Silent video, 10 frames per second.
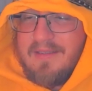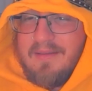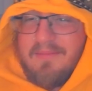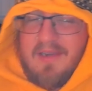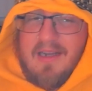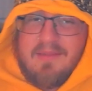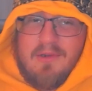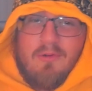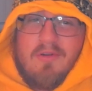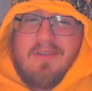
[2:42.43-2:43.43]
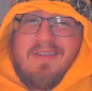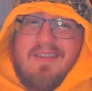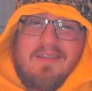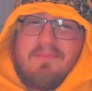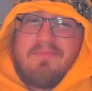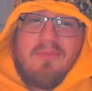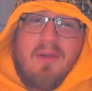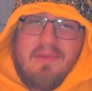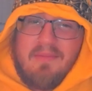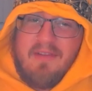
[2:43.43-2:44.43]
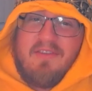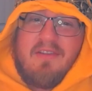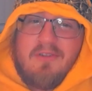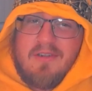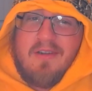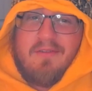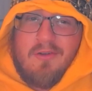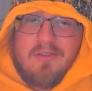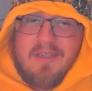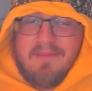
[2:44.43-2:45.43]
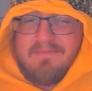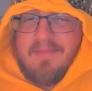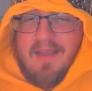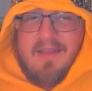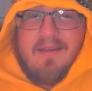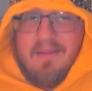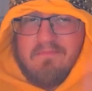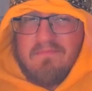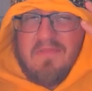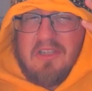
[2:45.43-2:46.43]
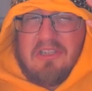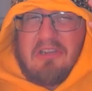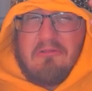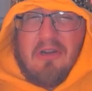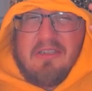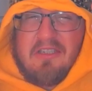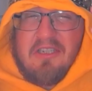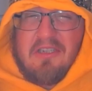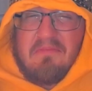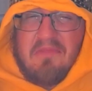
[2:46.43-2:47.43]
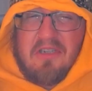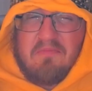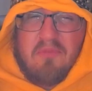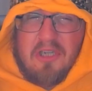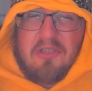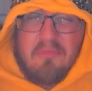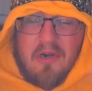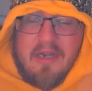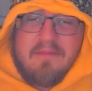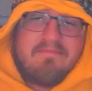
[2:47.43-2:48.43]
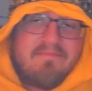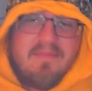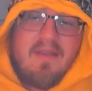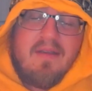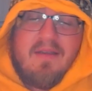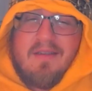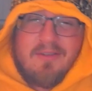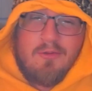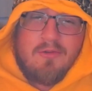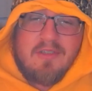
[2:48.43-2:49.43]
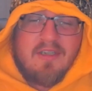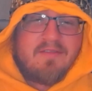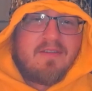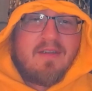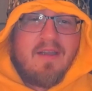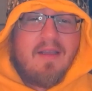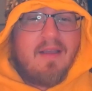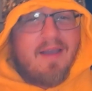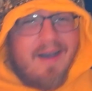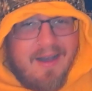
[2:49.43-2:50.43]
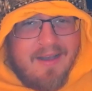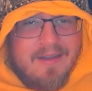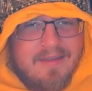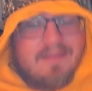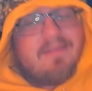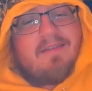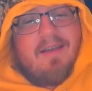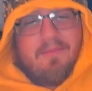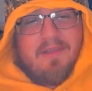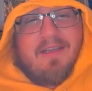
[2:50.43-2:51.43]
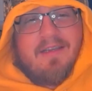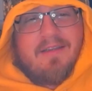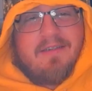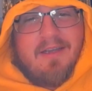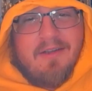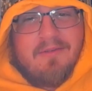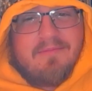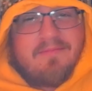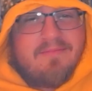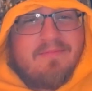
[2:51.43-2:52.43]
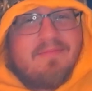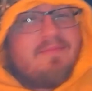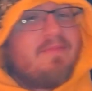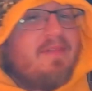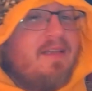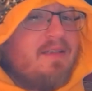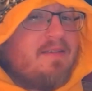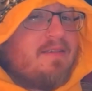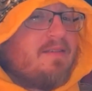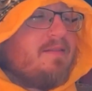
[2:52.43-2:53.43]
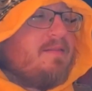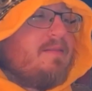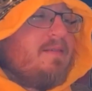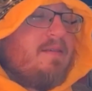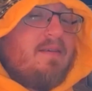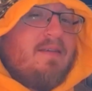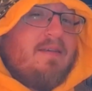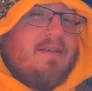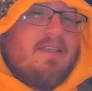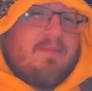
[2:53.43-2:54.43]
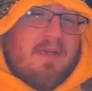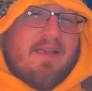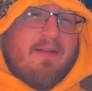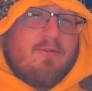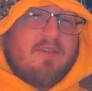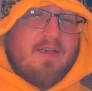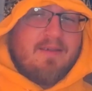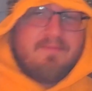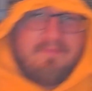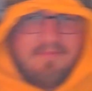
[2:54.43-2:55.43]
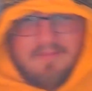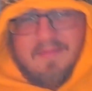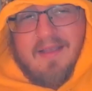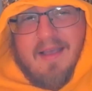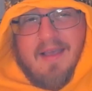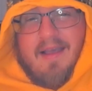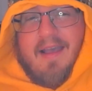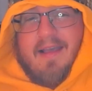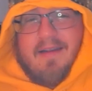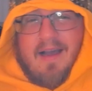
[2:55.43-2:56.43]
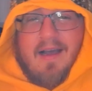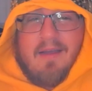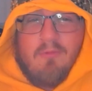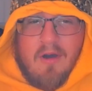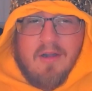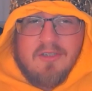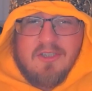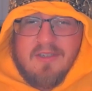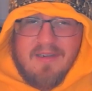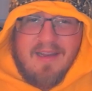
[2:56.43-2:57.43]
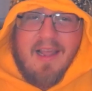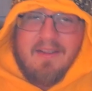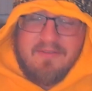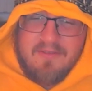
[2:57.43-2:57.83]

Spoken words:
Cosmic horror is probably my favorite of all time. It's crazy and it breaks your brain. It's cool stuff. I am the king in yellow. This is my yellow sign. And I watched Life.